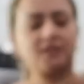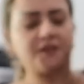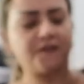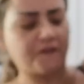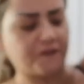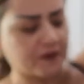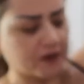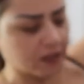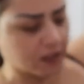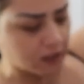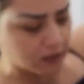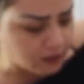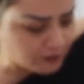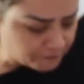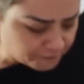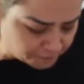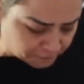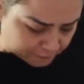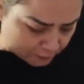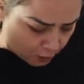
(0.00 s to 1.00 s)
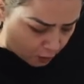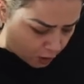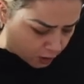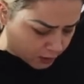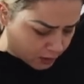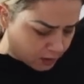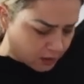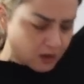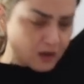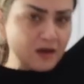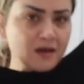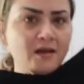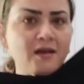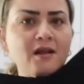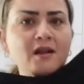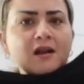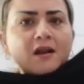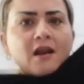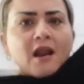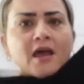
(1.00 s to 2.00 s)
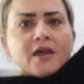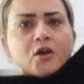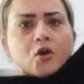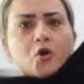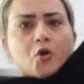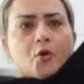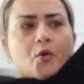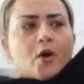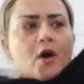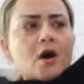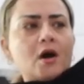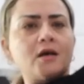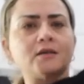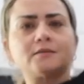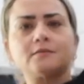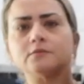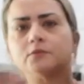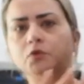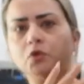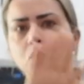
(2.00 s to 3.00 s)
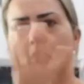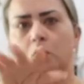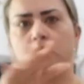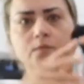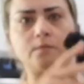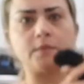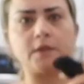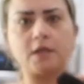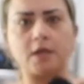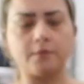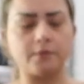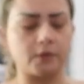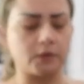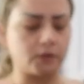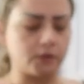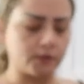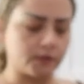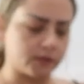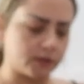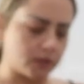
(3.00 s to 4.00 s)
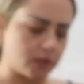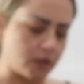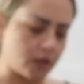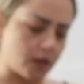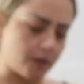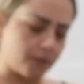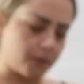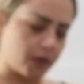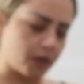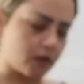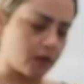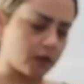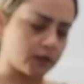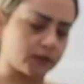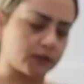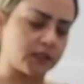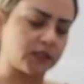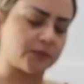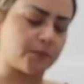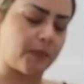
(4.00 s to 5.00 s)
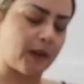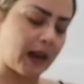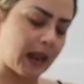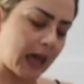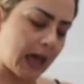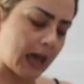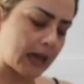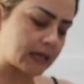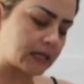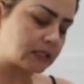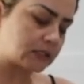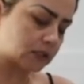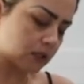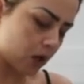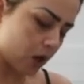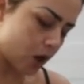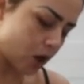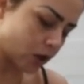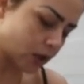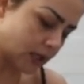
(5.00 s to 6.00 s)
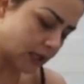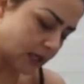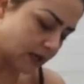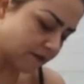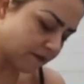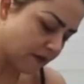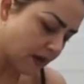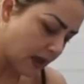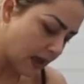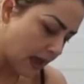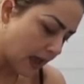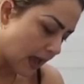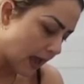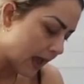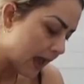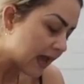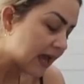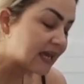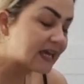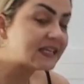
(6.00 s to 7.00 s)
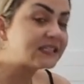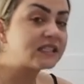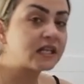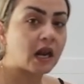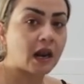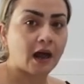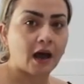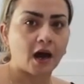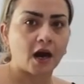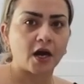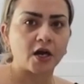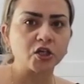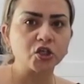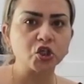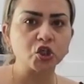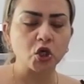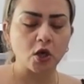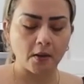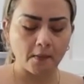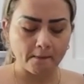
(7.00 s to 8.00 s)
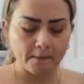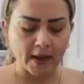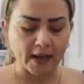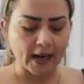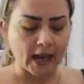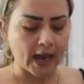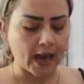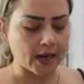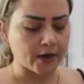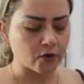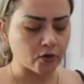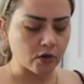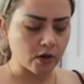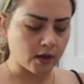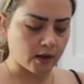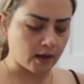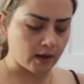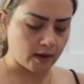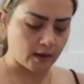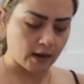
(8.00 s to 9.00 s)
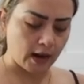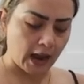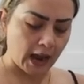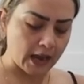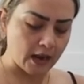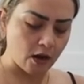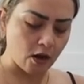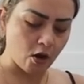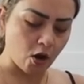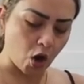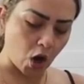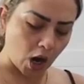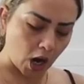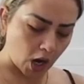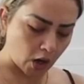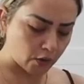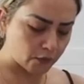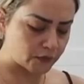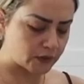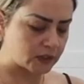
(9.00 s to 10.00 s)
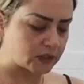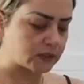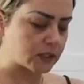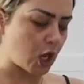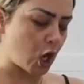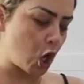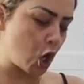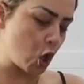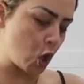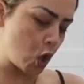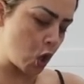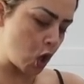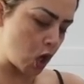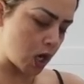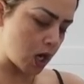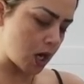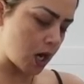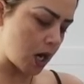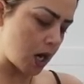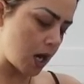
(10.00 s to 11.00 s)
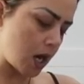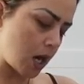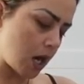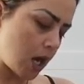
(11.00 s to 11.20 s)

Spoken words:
different in the front. Like cross, you won't be able to see it because it's black, it's long sleeve. It's large, but I don't care. I love how this look